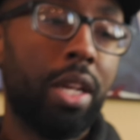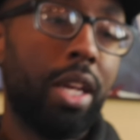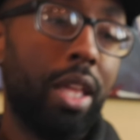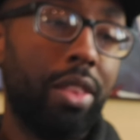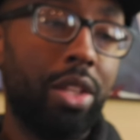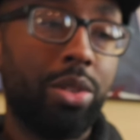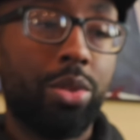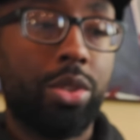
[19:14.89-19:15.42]

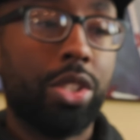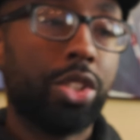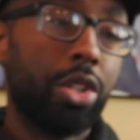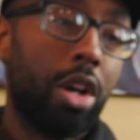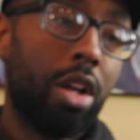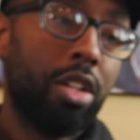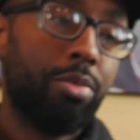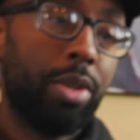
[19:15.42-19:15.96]
And these are just
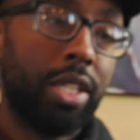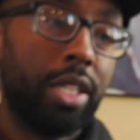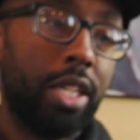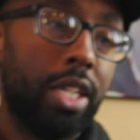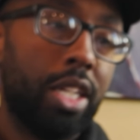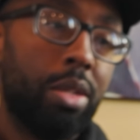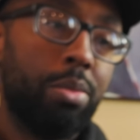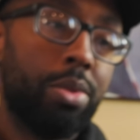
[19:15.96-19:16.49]
all of my
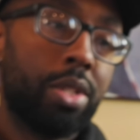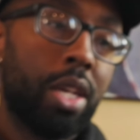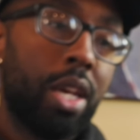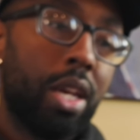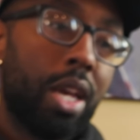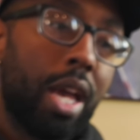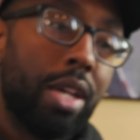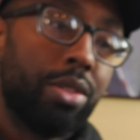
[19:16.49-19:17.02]
games.
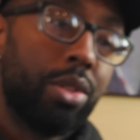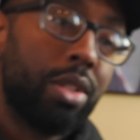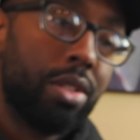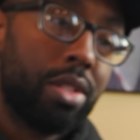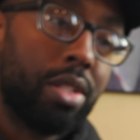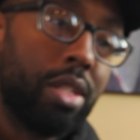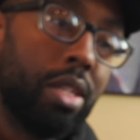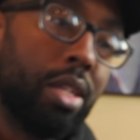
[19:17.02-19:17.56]
As you can
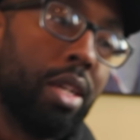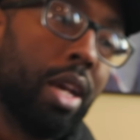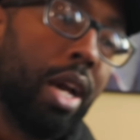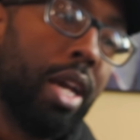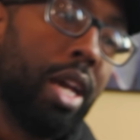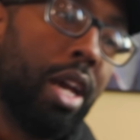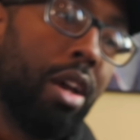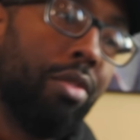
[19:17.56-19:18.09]
see,
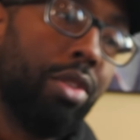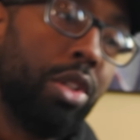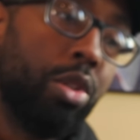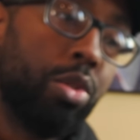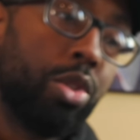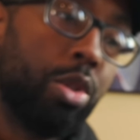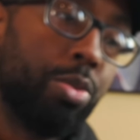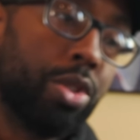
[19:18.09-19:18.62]
I have a
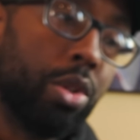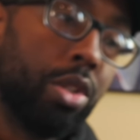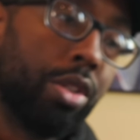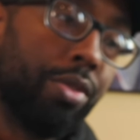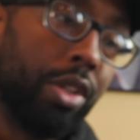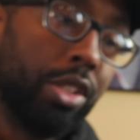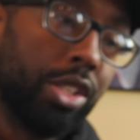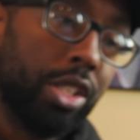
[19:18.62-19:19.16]
YouTube search
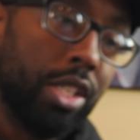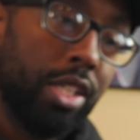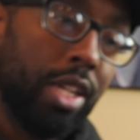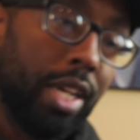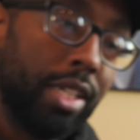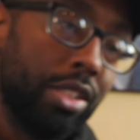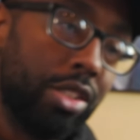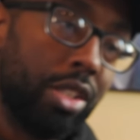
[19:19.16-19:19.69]
function.
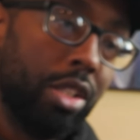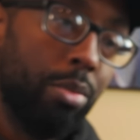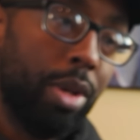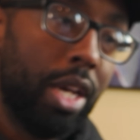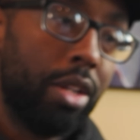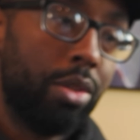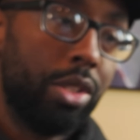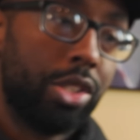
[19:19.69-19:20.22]
I can see the
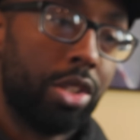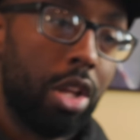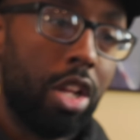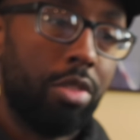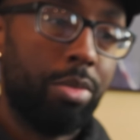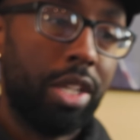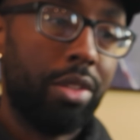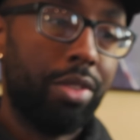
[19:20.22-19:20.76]
batteries to all
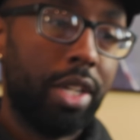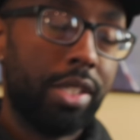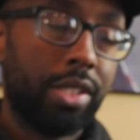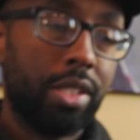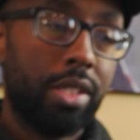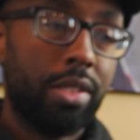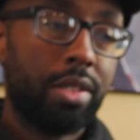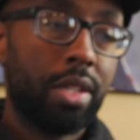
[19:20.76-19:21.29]
of my
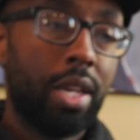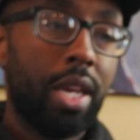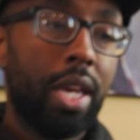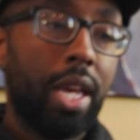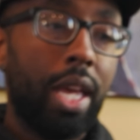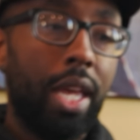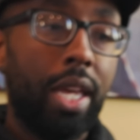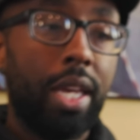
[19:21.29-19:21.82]
devices,
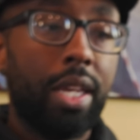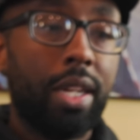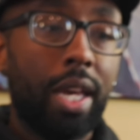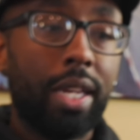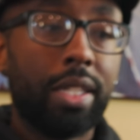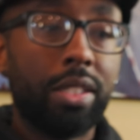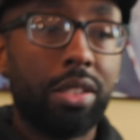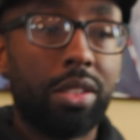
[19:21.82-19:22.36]
and
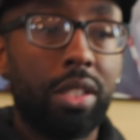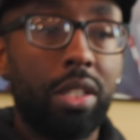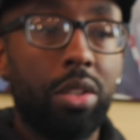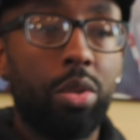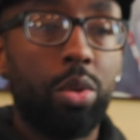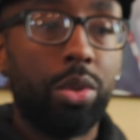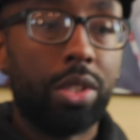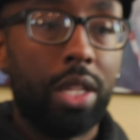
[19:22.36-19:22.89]
I can see
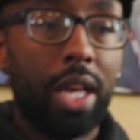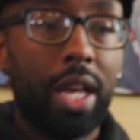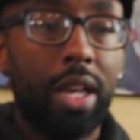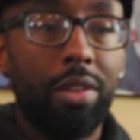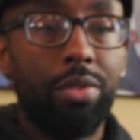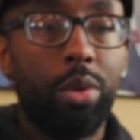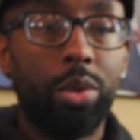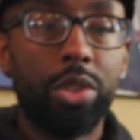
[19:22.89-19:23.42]
who's
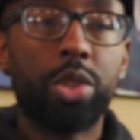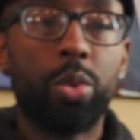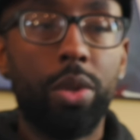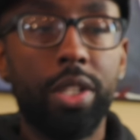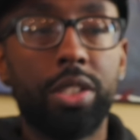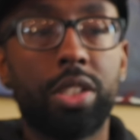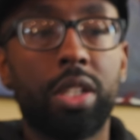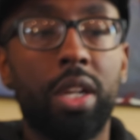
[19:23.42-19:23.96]
live on
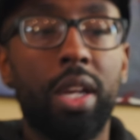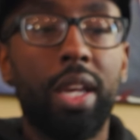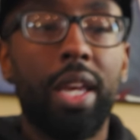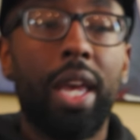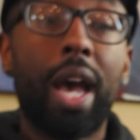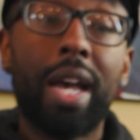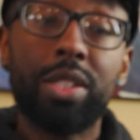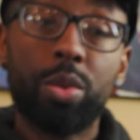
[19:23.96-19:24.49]
Twitch,
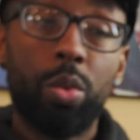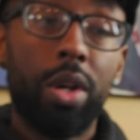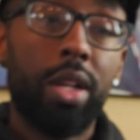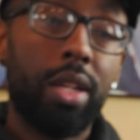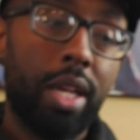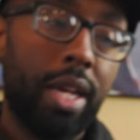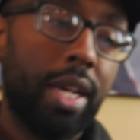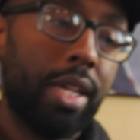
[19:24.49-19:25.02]
as
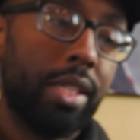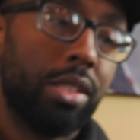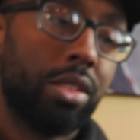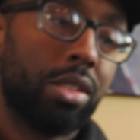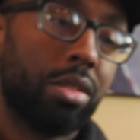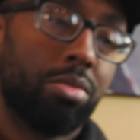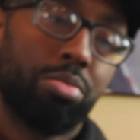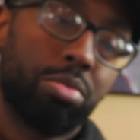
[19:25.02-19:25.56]
well
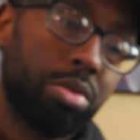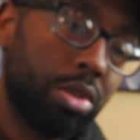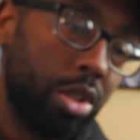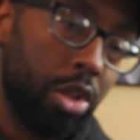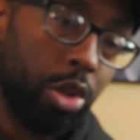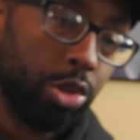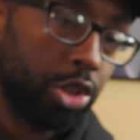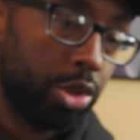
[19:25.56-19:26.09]
as,
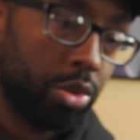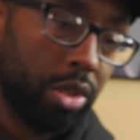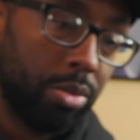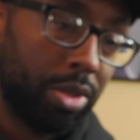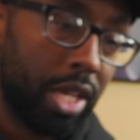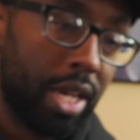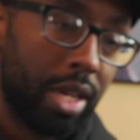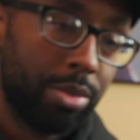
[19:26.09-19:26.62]

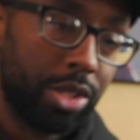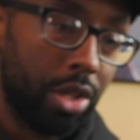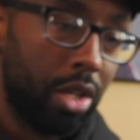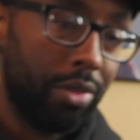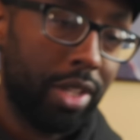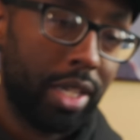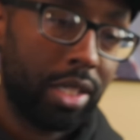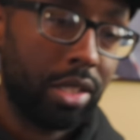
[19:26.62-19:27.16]
Streamlabs and all
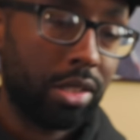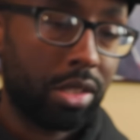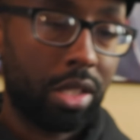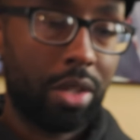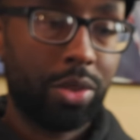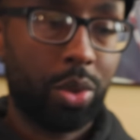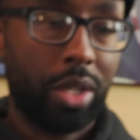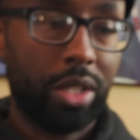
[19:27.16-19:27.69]
of that good
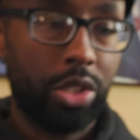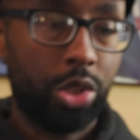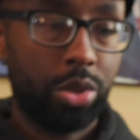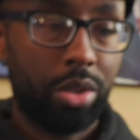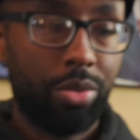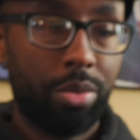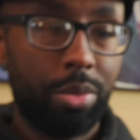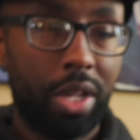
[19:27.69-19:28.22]
stuff. So I can
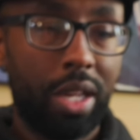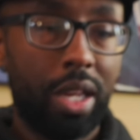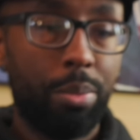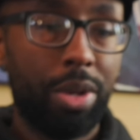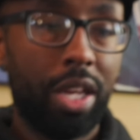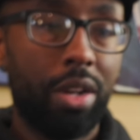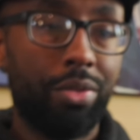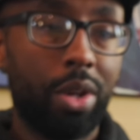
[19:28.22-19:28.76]
stream from my
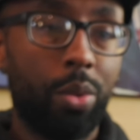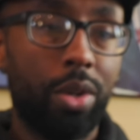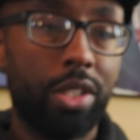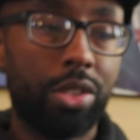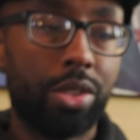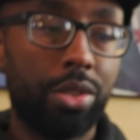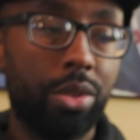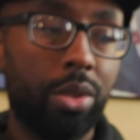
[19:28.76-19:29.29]
iPad if I wanted
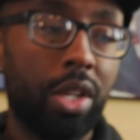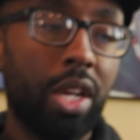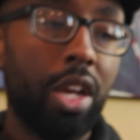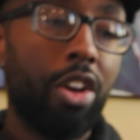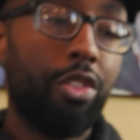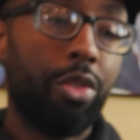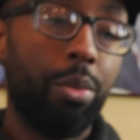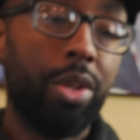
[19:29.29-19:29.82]
to.
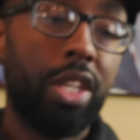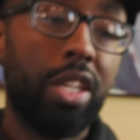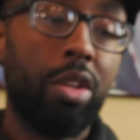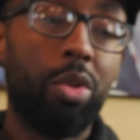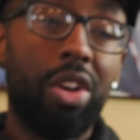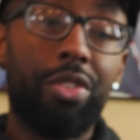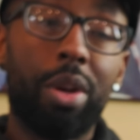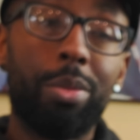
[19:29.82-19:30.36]
For me,
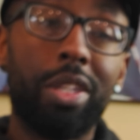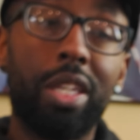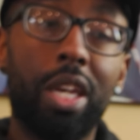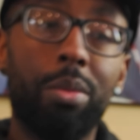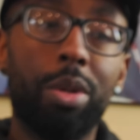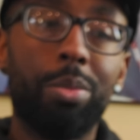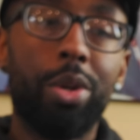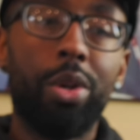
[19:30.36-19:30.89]
if I'm in
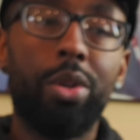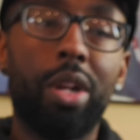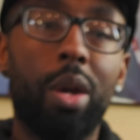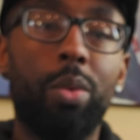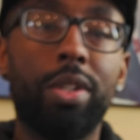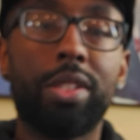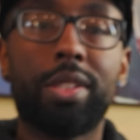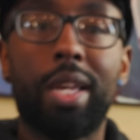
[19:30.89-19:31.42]
gaming mode, I
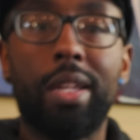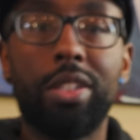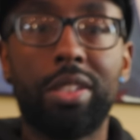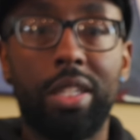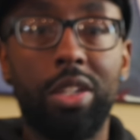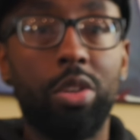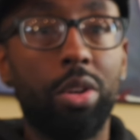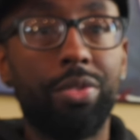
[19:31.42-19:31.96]
want to silence
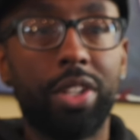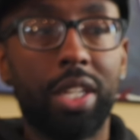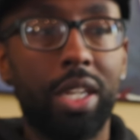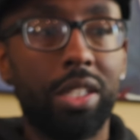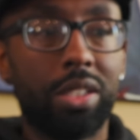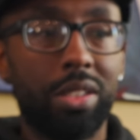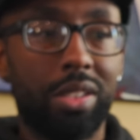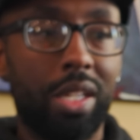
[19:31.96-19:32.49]
any
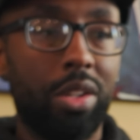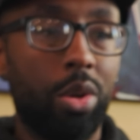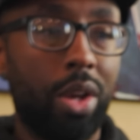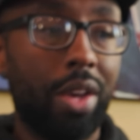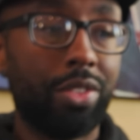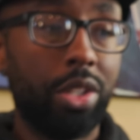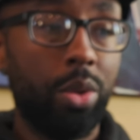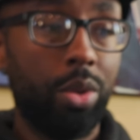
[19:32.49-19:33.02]
notifications that don't
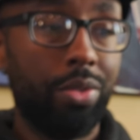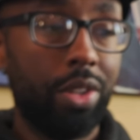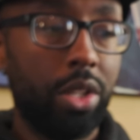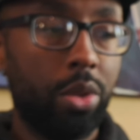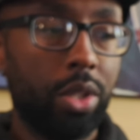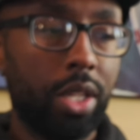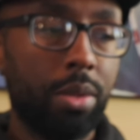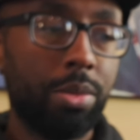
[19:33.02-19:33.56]
have to do with
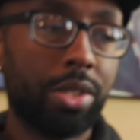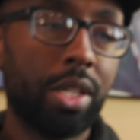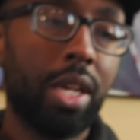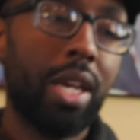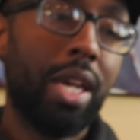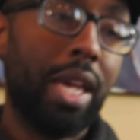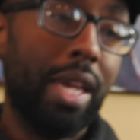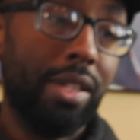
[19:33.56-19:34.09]
video games
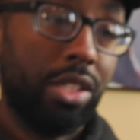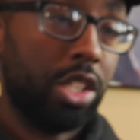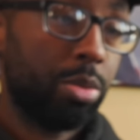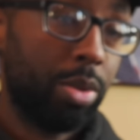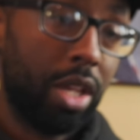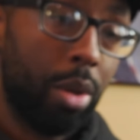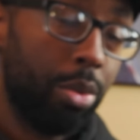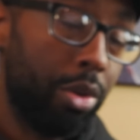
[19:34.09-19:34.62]
and just
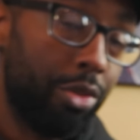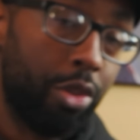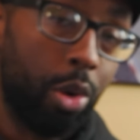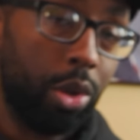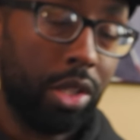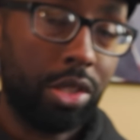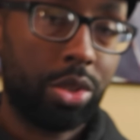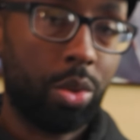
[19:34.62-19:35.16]
be able to
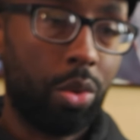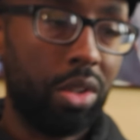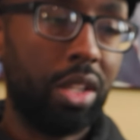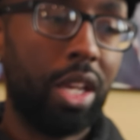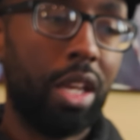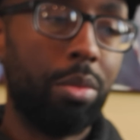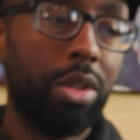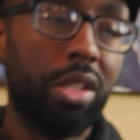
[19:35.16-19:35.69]
focus on
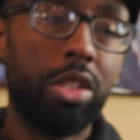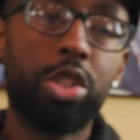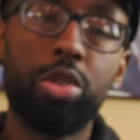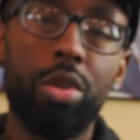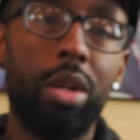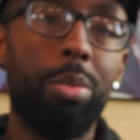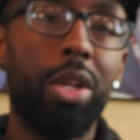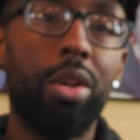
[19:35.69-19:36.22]
gaming,
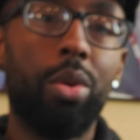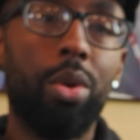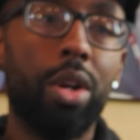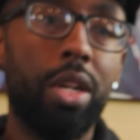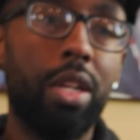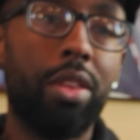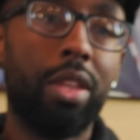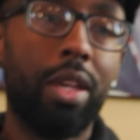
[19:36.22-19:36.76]
streaming, or
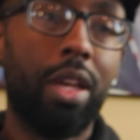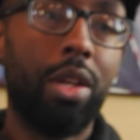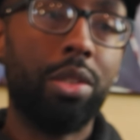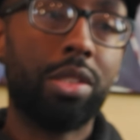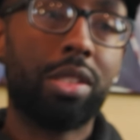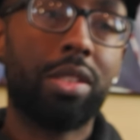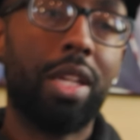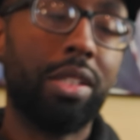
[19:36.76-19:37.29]
anything
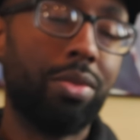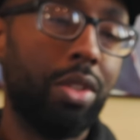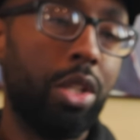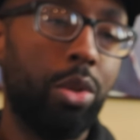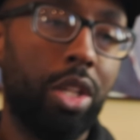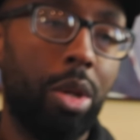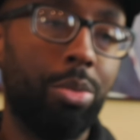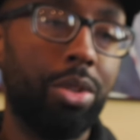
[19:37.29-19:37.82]
else that's
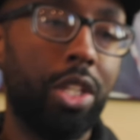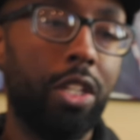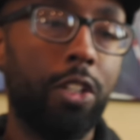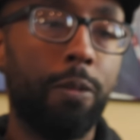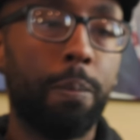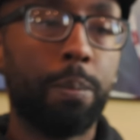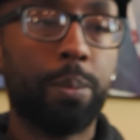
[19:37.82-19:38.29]
video game related.